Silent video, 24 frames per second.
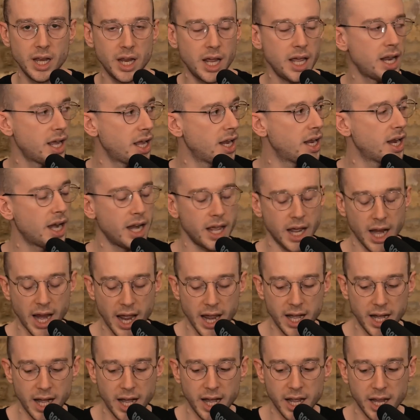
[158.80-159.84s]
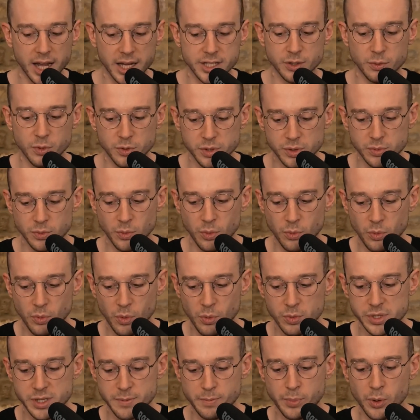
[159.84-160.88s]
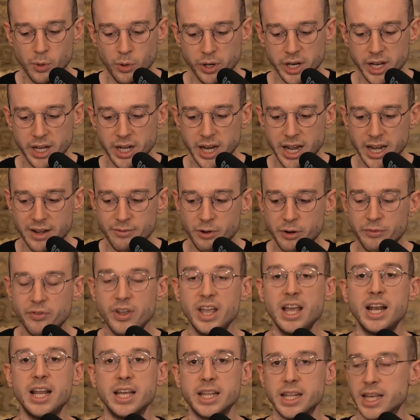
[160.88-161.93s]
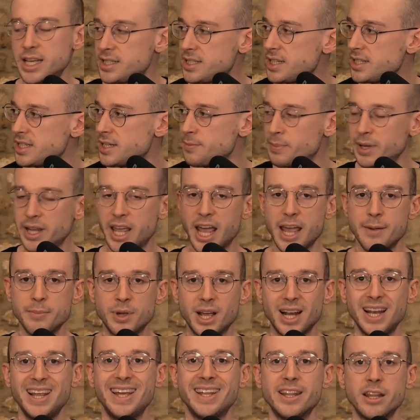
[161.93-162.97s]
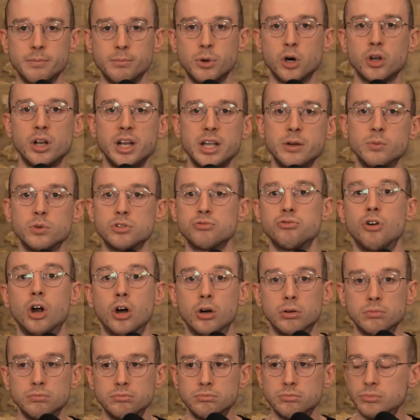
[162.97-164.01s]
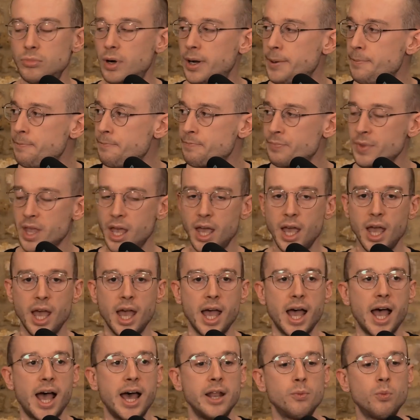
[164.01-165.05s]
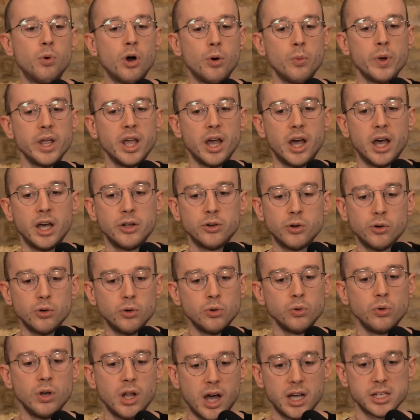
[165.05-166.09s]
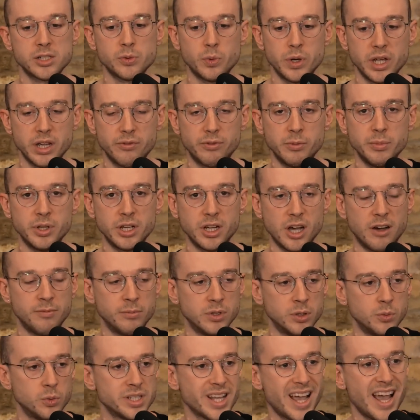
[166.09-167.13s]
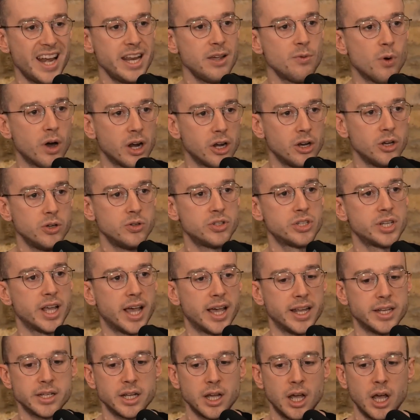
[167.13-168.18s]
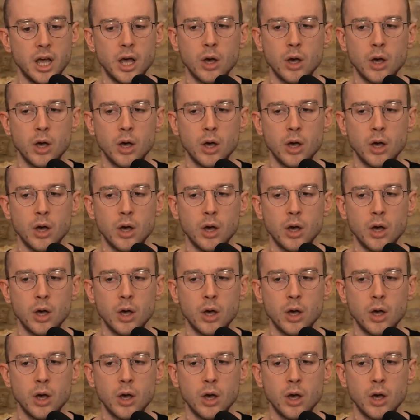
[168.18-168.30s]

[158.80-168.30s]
in any case, so what was important in revealing this is it became clear that the modelling was wrong. Right. And what we heard all last week from the government was anyone who said,